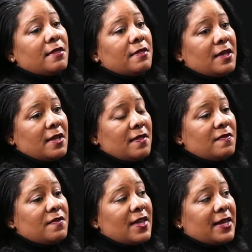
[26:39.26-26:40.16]
And
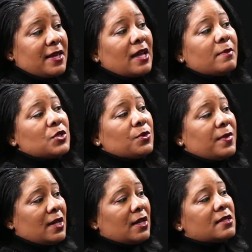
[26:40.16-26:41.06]
then they came to
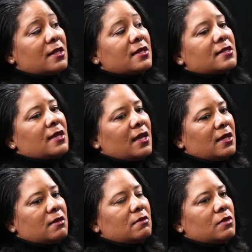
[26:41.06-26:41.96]
me and they
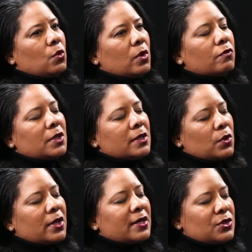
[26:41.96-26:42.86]
said, "We're really
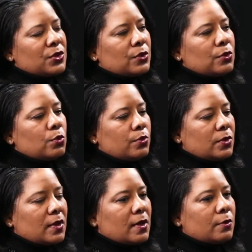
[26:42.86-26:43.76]
wanting to
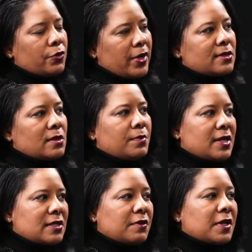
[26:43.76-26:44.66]
create some
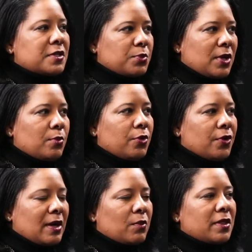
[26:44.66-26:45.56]
buzz around the Sprout
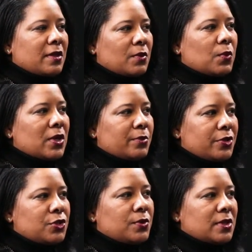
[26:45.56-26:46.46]
program. We think we want to
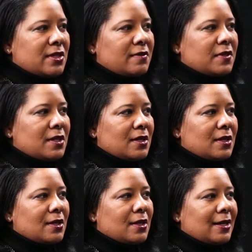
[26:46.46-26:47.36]
put you on TV."
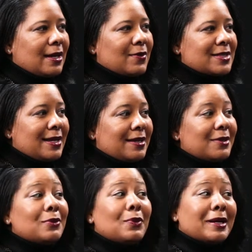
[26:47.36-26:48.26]
And I was like,
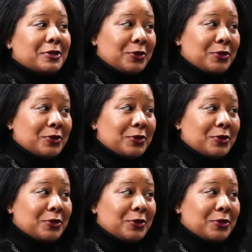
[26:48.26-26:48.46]
"You want to